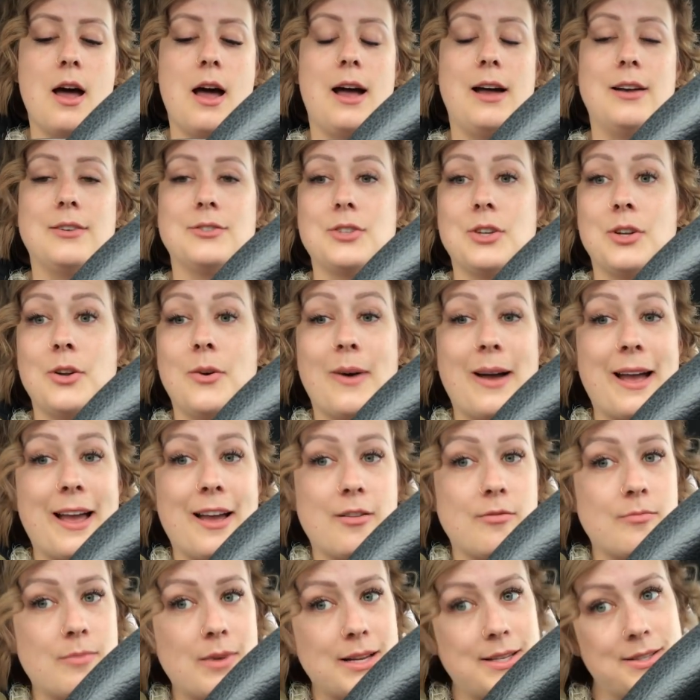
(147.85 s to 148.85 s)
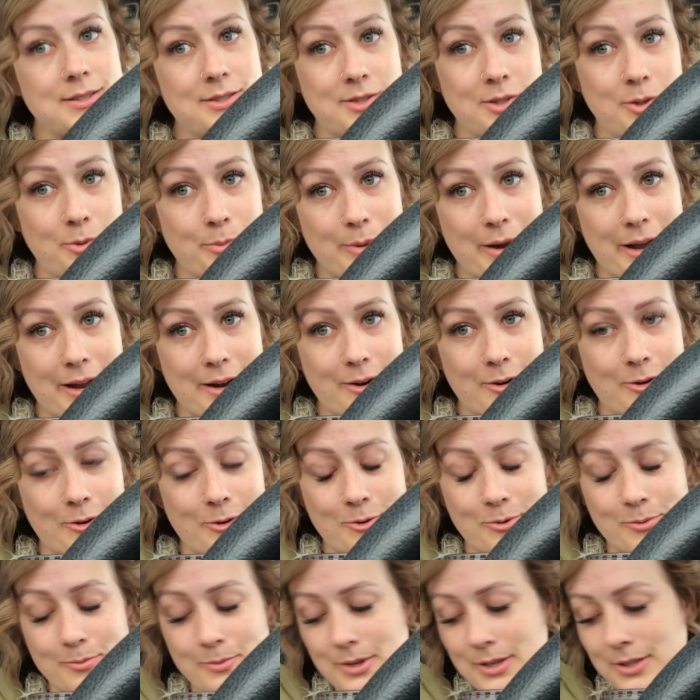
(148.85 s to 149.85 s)
I also don't have my soup at
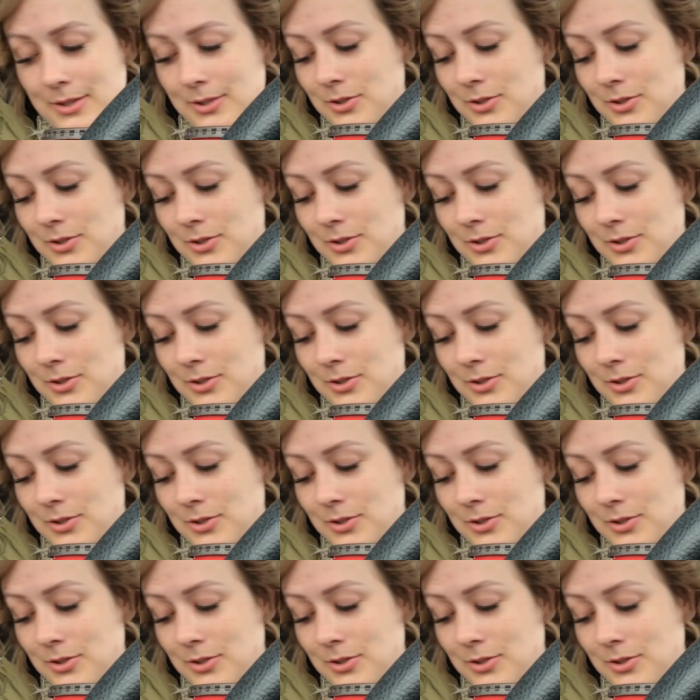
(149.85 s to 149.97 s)
home,